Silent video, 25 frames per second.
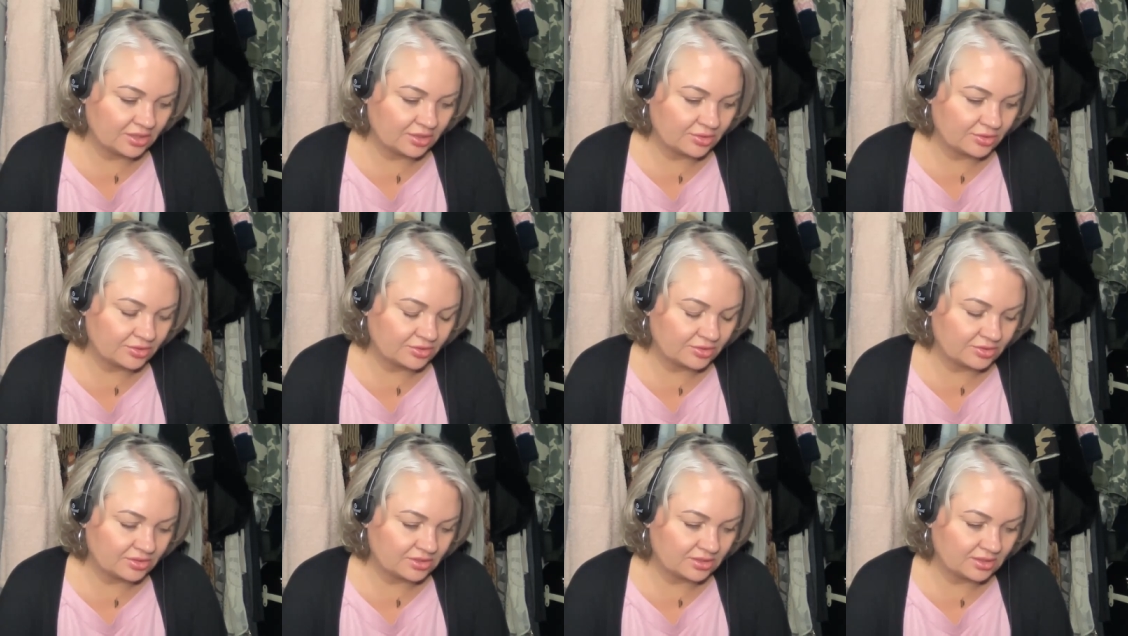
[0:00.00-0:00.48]

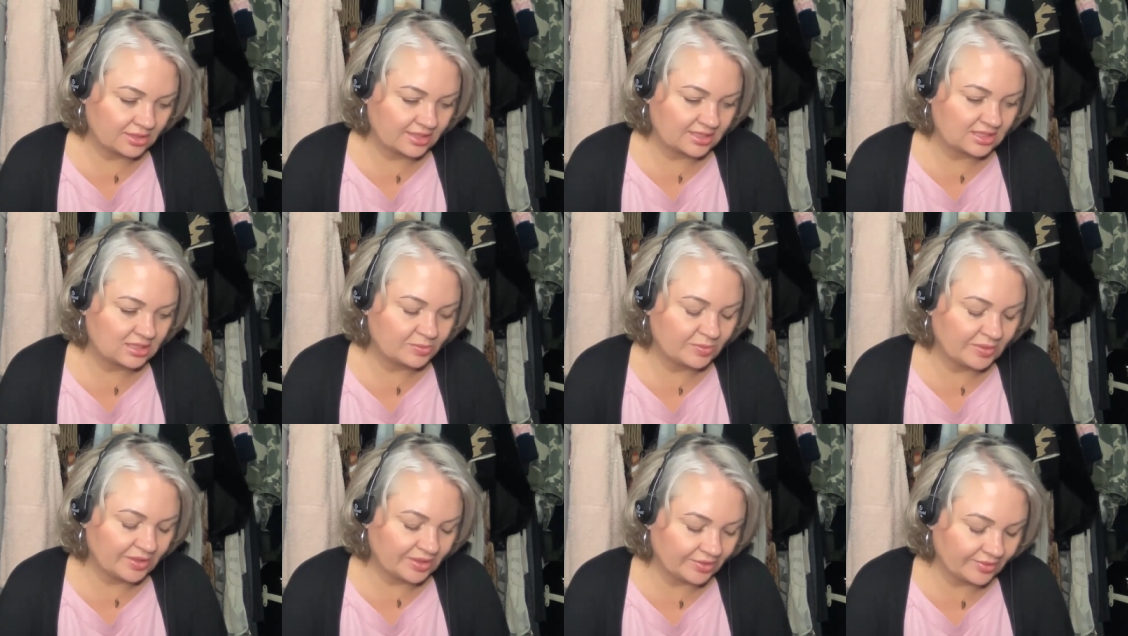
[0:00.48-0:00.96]
those
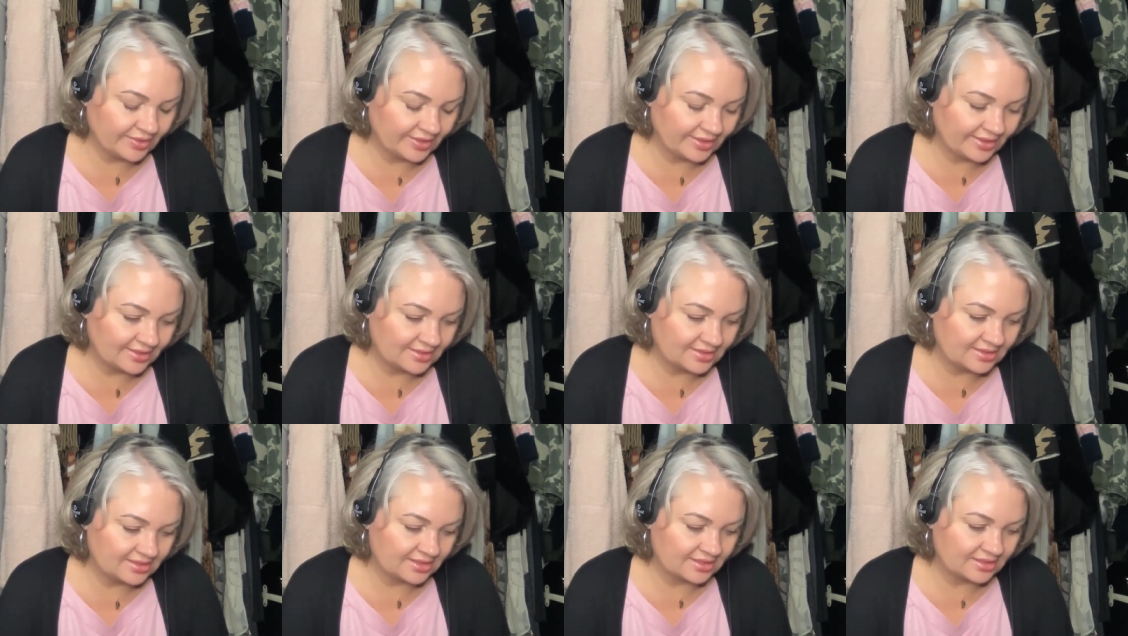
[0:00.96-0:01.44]

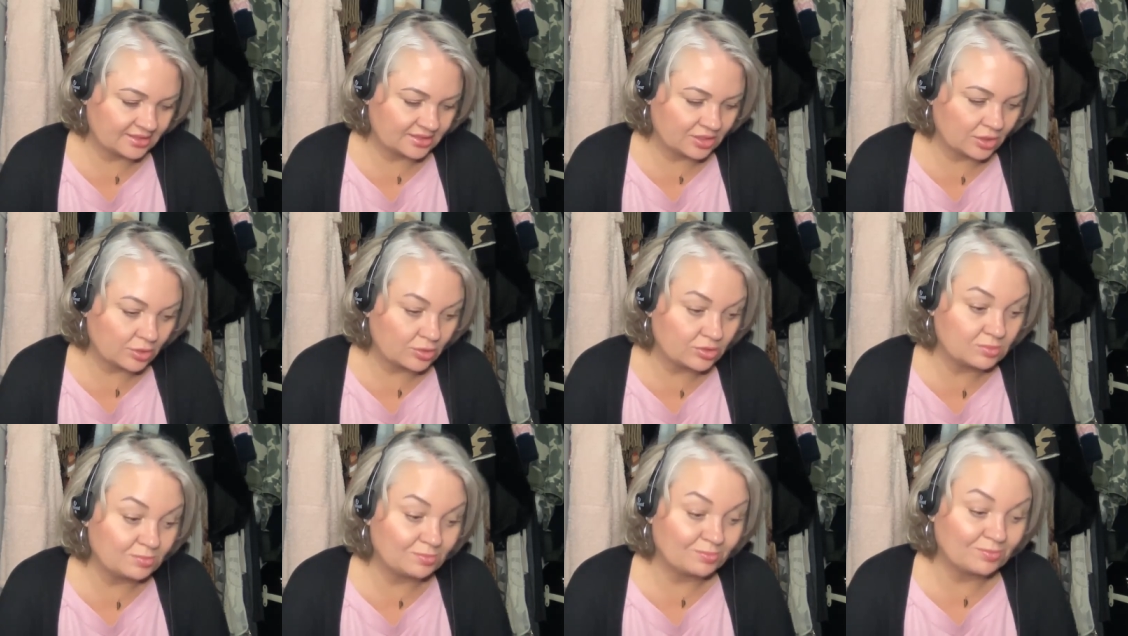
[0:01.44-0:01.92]
experiences,
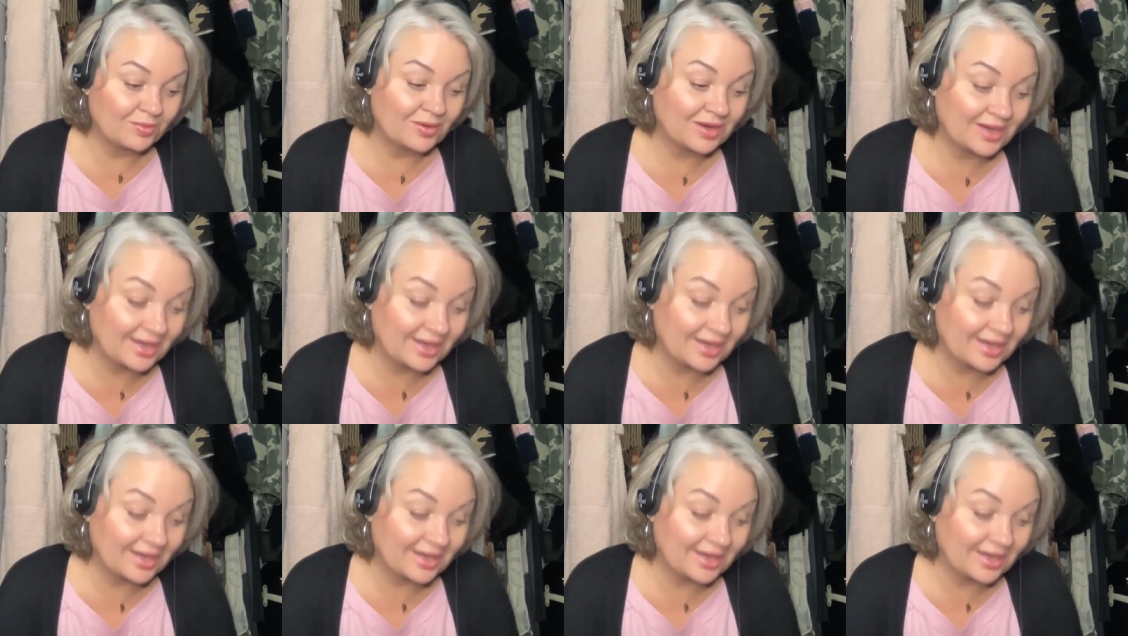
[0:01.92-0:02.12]
those